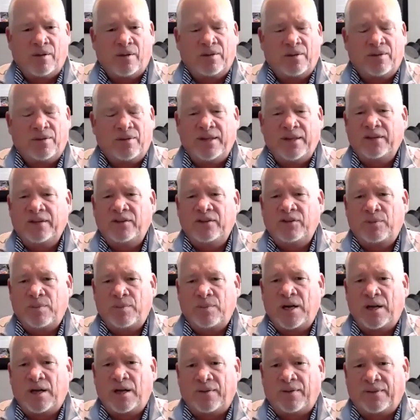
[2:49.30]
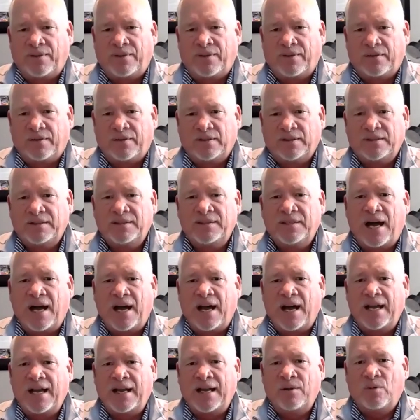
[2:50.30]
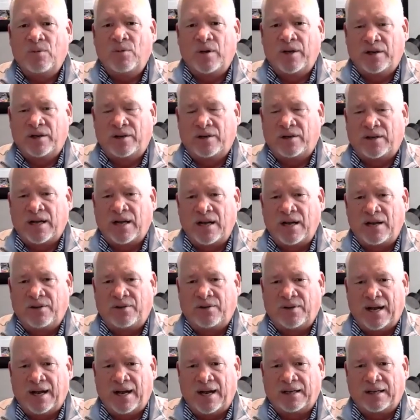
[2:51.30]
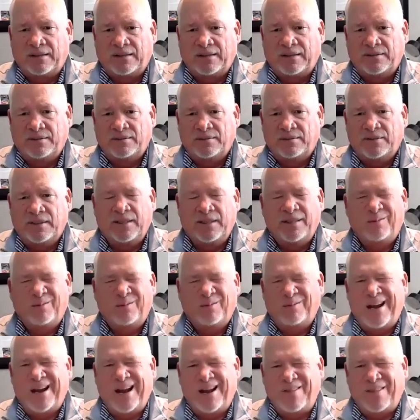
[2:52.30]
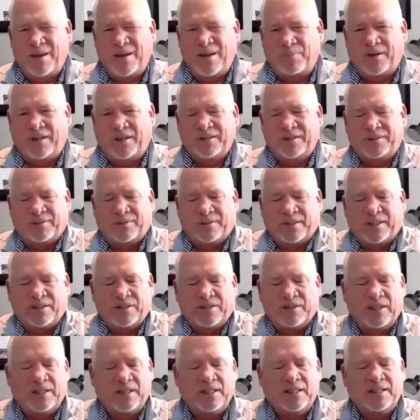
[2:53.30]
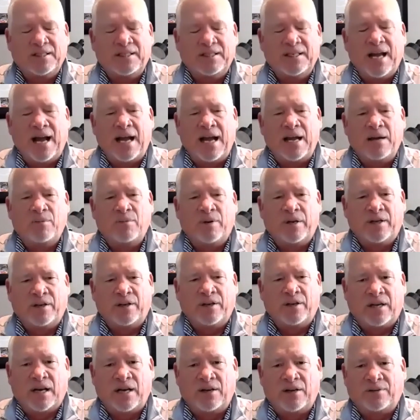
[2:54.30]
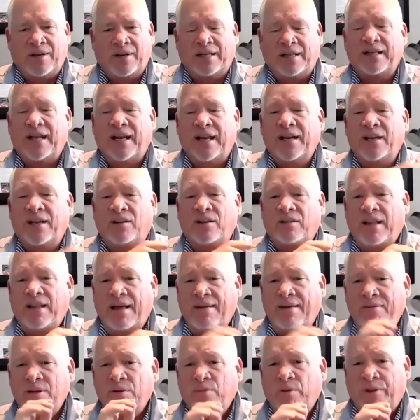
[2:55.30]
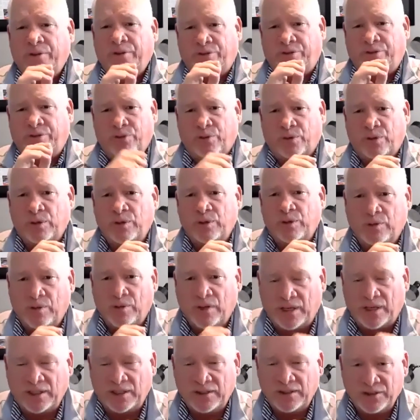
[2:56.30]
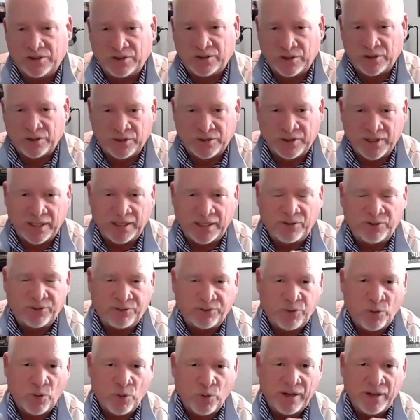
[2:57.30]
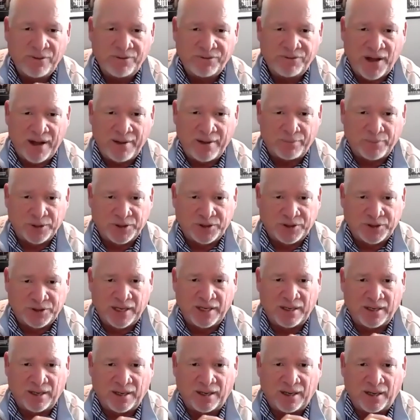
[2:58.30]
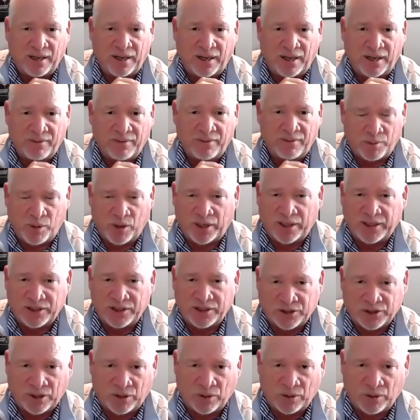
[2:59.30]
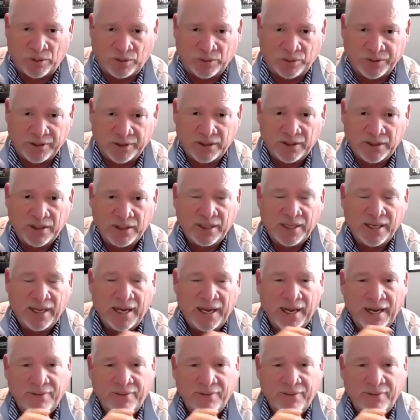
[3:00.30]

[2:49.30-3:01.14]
this month, nine went under contract in around that price range. Nine went under contract and 11 withdrew unsold. So that's 45% of the market sold and